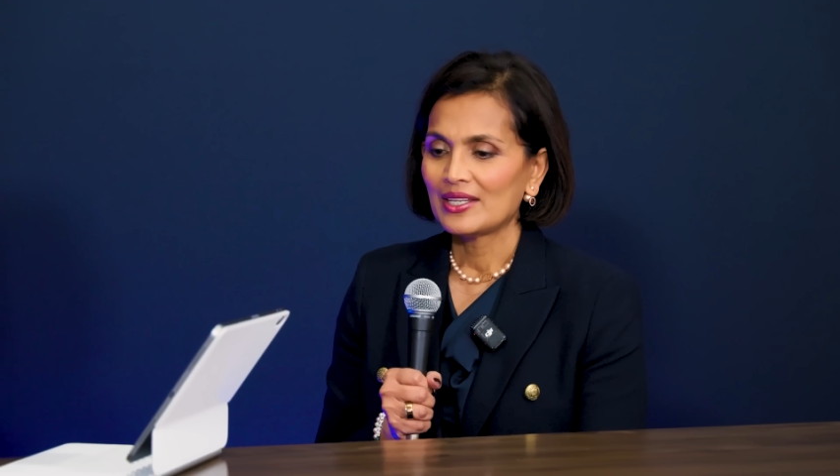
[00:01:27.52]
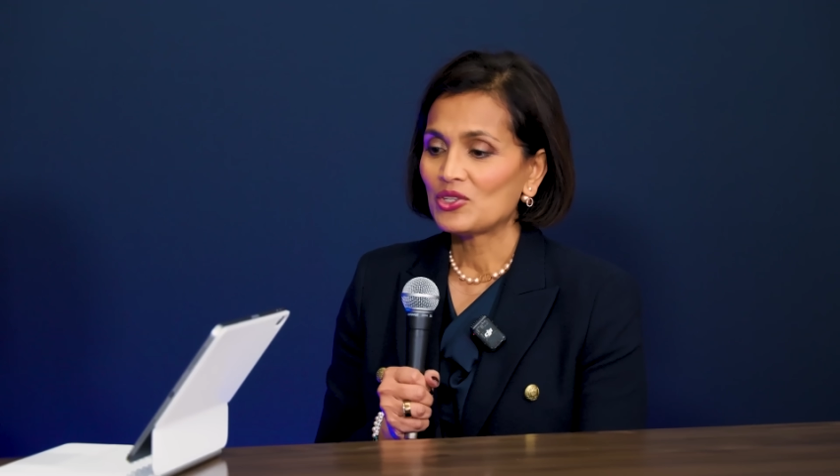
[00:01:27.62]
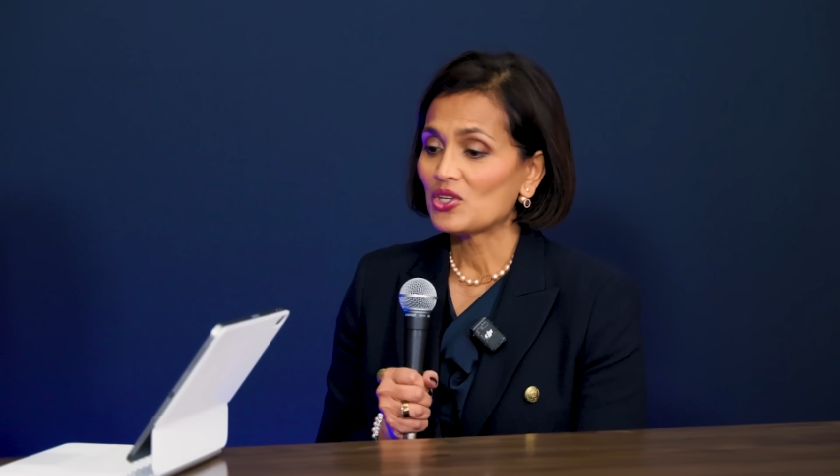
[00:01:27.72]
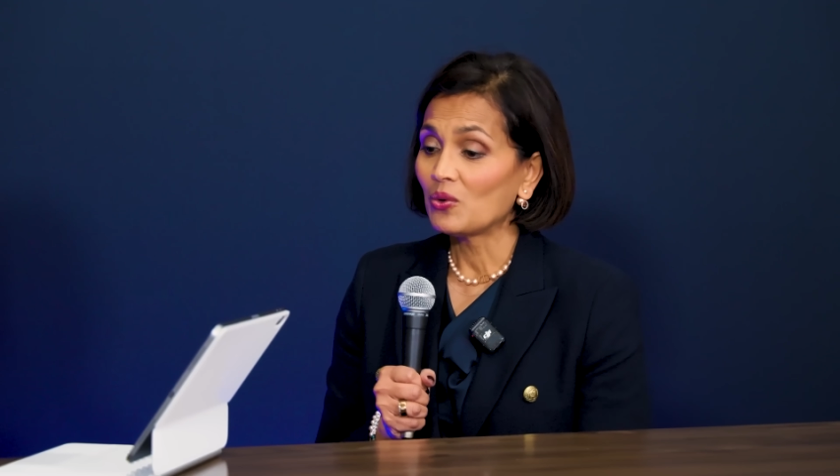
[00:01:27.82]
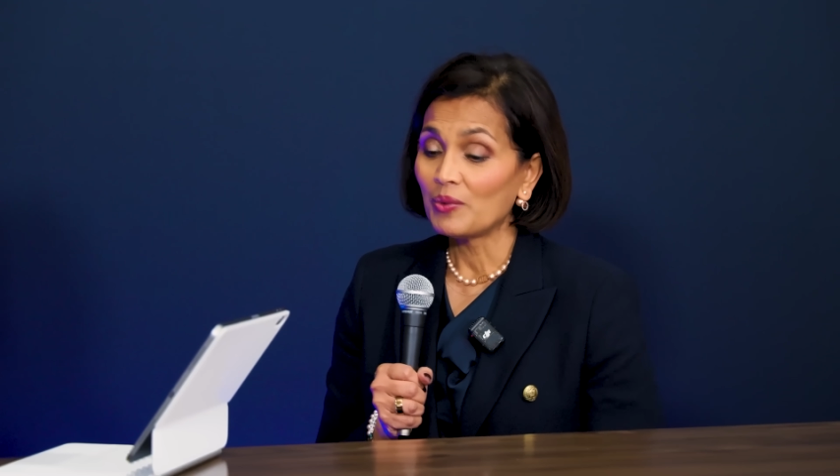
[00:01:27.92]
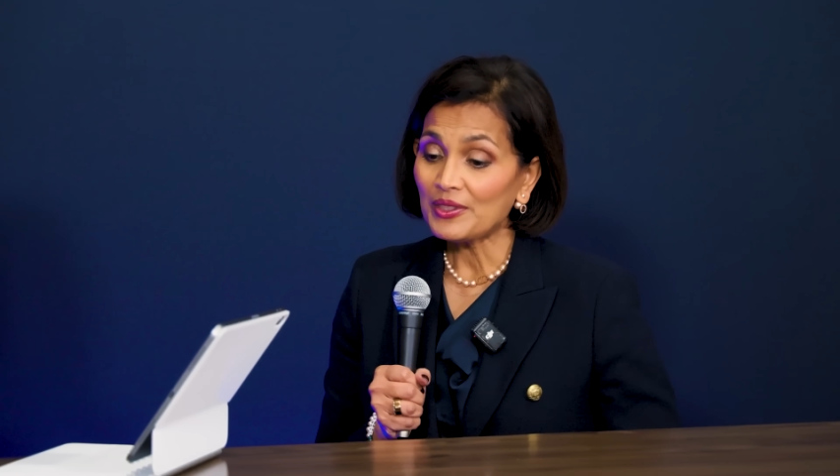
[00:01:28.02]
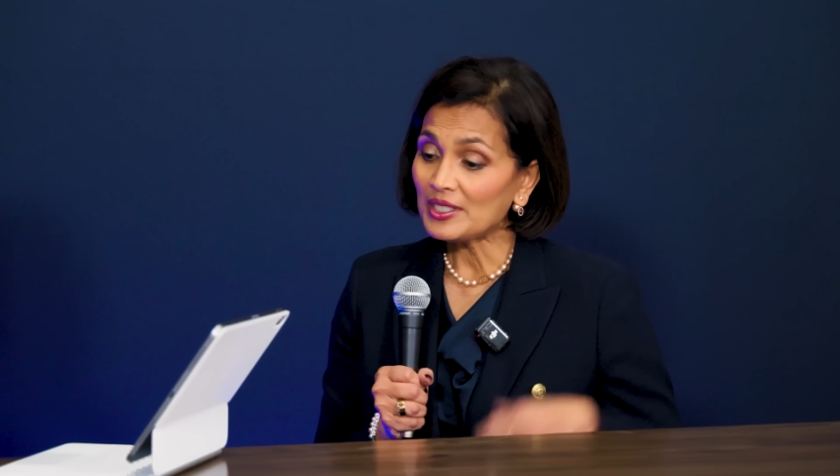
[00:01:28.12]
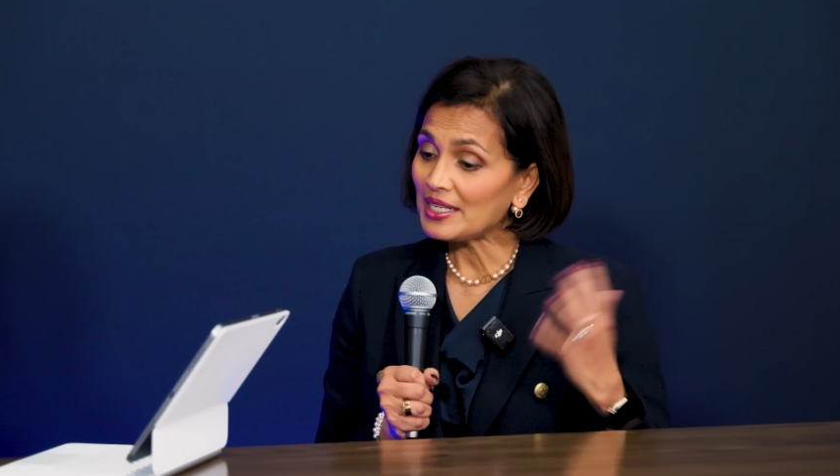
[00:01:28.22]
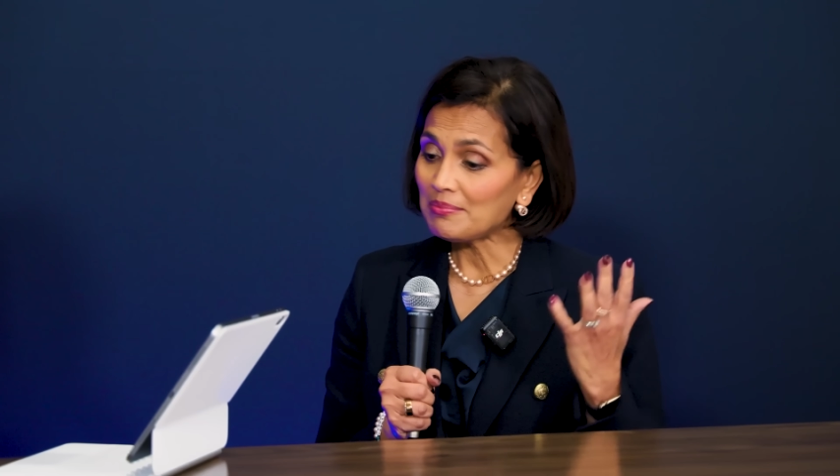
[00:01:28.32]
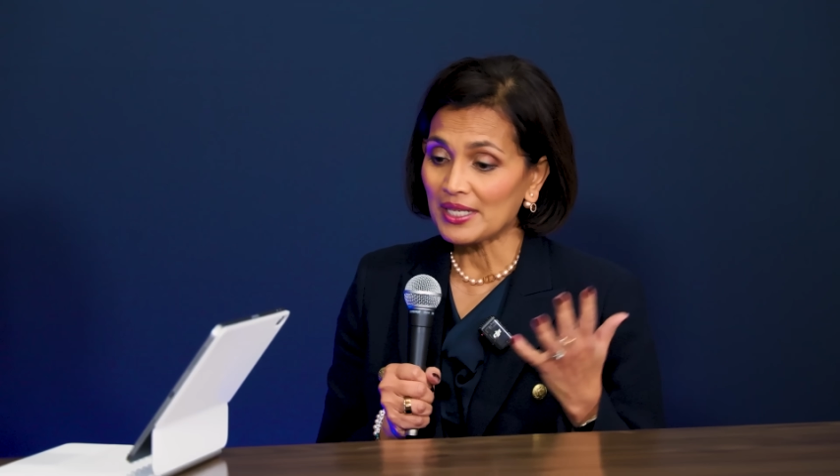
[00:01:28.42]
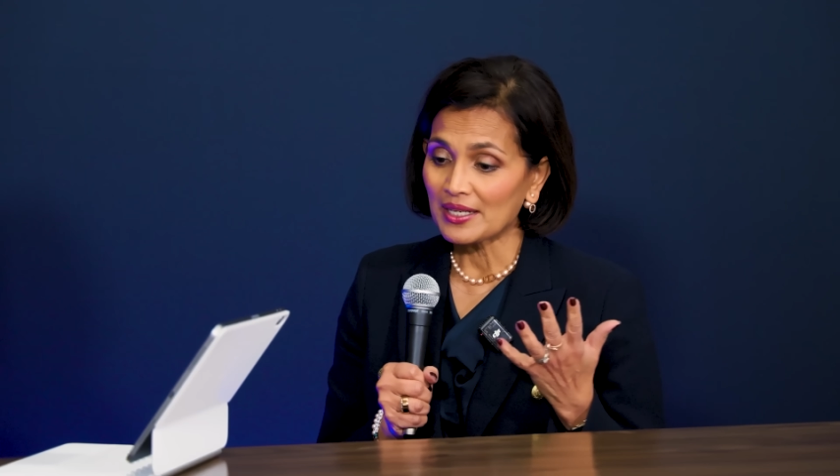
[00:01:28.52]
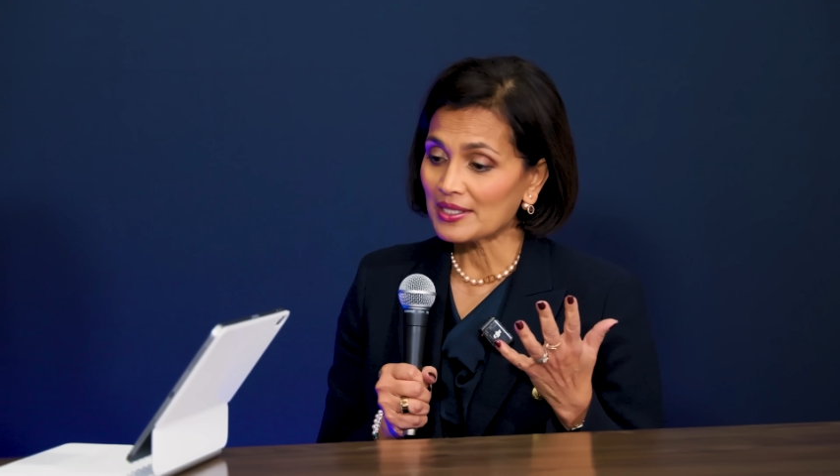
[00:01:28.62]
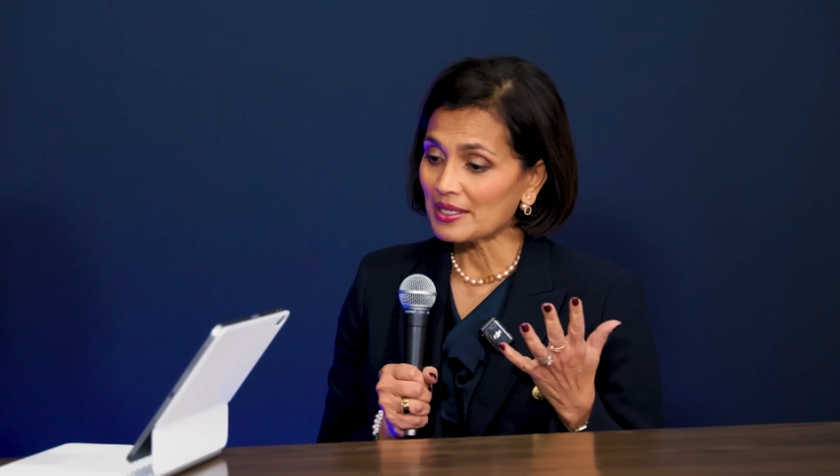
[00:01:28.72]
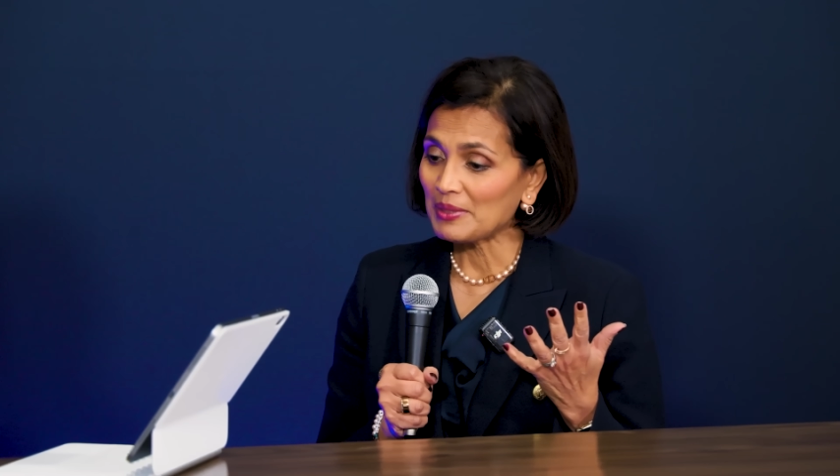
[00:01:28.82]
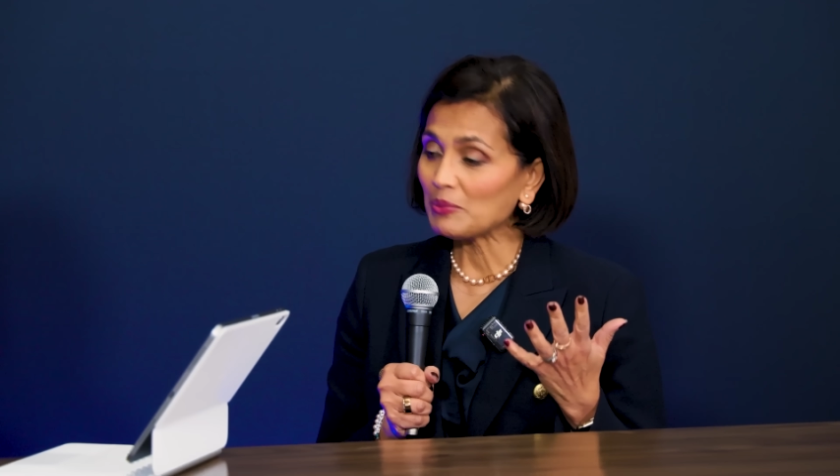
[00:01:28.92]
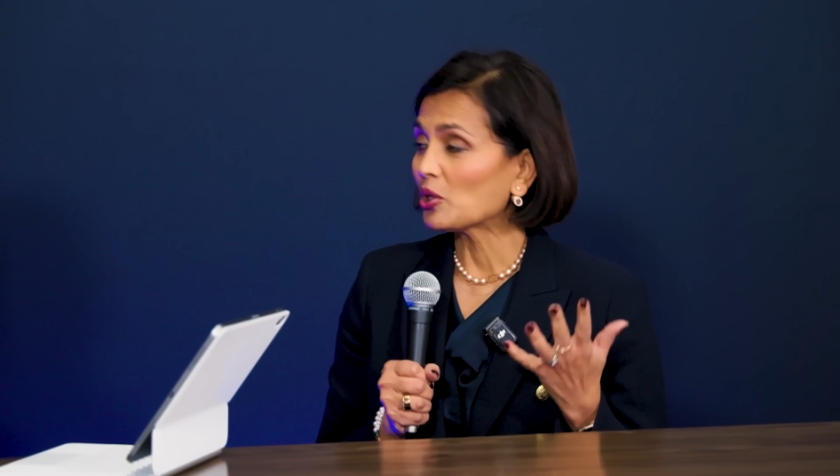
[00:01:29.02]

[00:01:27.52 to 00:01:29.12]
So, what the team does, I mean,